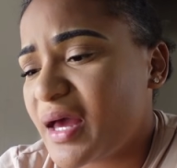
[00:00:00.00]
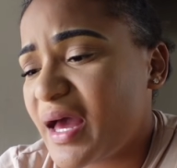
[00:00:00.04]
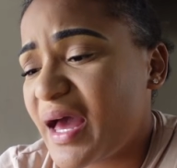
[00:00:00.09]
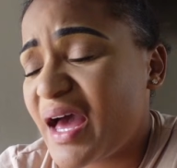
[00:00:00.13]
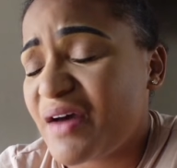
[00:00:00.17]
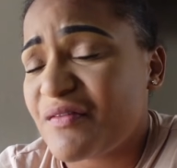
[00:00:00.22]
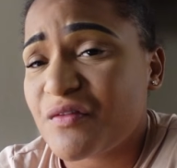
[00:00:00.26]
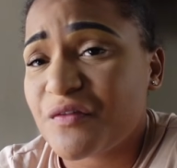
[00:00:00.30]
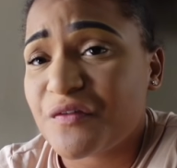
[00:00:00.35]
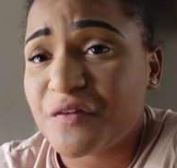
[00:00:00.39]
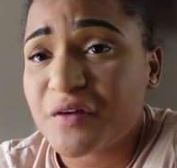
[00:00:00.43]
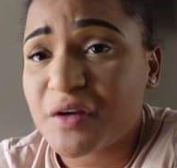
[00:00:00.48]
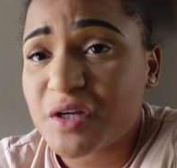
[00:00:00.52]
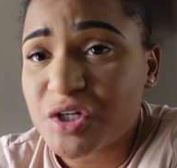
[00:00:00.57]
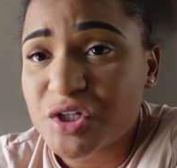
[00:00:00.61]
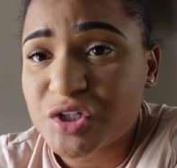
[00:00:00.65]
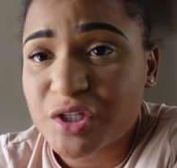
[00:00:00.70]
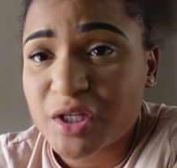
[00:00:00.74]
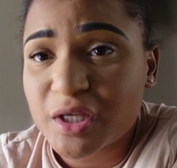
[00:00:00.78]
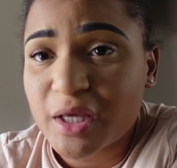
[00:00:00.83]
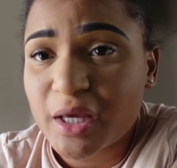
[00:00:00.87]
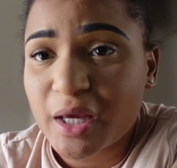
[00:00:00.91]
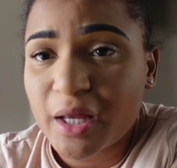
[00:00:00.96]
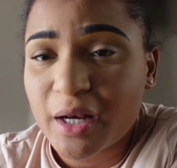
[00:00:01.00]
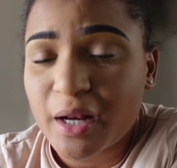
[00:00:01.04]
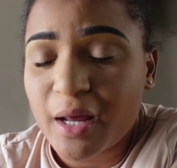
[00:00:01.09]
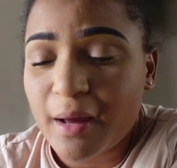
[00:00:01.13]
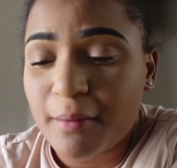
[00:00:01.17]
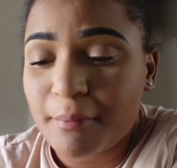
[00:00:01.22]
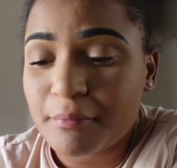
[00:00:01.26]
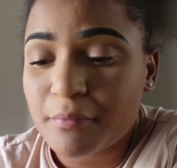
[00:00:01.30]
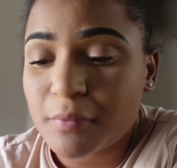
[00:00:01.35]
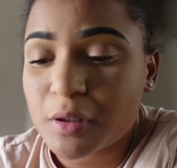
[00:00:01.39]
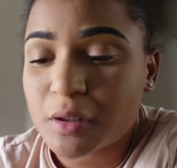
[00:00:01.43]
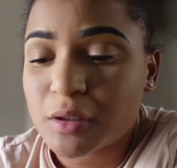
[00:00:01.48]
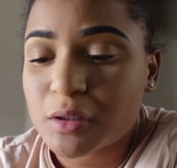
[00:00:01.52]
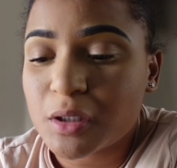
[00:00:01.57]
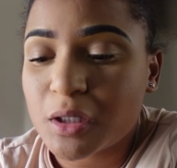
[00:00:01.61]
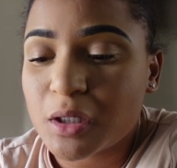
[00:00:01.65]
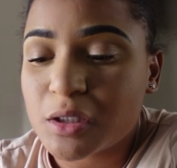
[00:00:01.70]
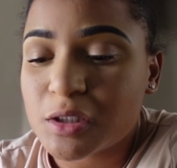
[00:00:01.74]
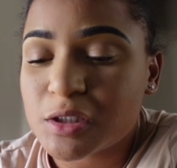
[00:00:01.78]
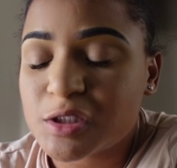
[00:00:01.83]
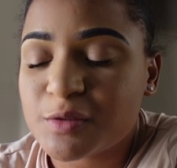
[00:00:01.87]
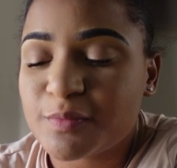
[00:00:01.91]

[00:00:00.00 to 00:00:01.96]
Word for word: I haven't finished it yet. I'm gonna